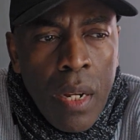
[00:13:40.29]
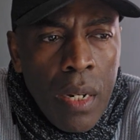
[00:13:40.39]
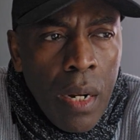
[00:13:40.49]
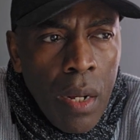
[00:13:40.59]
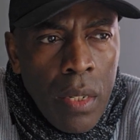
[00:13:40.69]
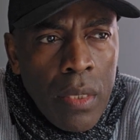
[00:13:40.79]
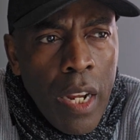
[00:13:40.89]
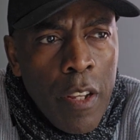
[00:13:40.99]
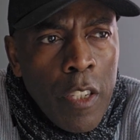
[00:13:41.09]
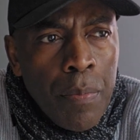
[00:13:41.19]
And a lot of
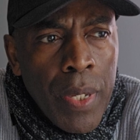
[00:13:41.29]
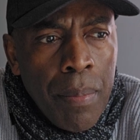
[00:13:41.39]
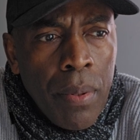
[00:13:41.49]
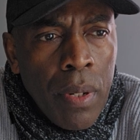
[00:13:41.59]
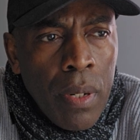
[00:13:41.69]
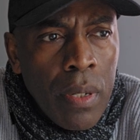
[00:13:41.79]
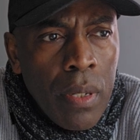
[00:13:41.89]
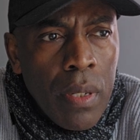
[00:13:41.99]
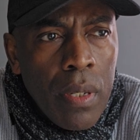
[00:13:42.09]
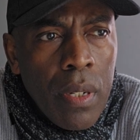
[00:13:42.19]
times, people
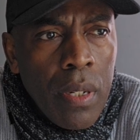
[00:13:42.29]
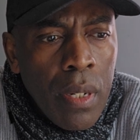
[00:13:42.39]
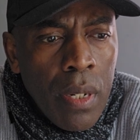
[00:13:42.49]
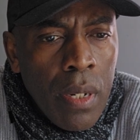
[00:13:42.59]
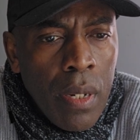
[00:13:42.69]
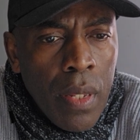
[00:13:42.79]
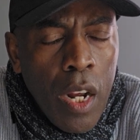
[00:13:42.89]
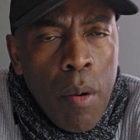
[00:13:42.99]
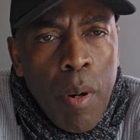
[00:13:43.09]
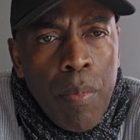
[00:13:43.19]
they
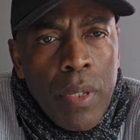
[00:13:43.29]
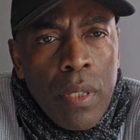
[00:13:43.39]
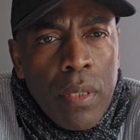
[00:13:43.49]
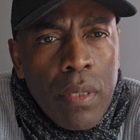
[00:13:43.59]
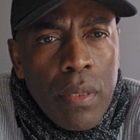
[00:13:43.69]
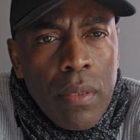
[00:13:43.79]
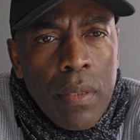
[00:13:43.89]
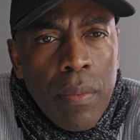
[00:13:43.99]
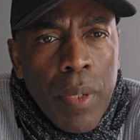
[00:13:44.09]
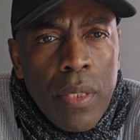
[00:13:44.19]
come up with
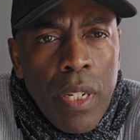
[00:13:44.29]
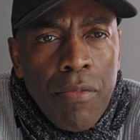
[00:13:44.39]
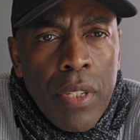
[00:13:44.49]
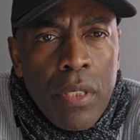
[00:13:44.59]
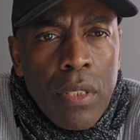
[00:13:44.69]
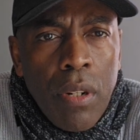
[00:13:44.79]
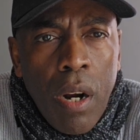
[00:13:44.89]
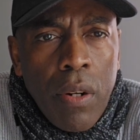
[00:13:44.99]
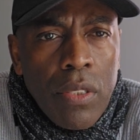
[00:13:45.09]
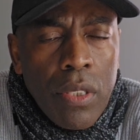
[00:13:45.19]
with different
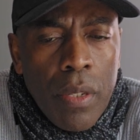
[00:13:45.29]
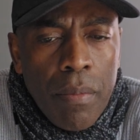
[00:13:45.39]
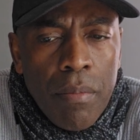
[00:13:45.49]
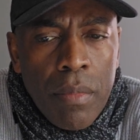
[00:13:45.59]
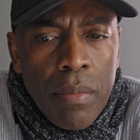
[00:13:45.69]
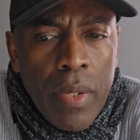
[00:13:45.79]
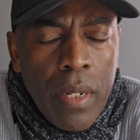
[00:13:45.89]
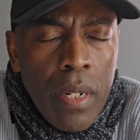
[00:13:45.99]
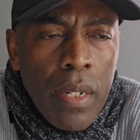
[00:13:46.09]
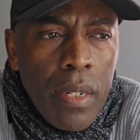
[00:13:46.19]
thoughts and
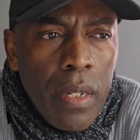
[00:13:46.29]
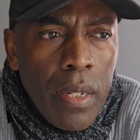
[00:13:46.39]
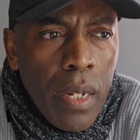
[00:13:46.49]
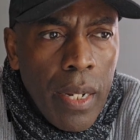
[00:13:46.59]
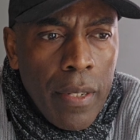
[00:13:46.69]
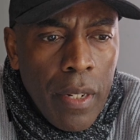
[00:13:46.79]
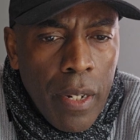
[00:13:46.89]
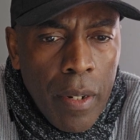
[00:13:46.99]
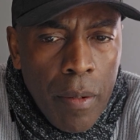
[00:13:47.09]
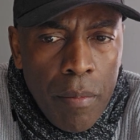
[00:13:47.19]
and and
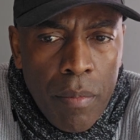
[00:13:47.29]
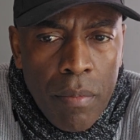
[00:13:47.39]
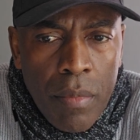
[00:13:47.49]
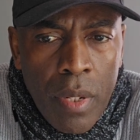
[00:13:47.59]
um,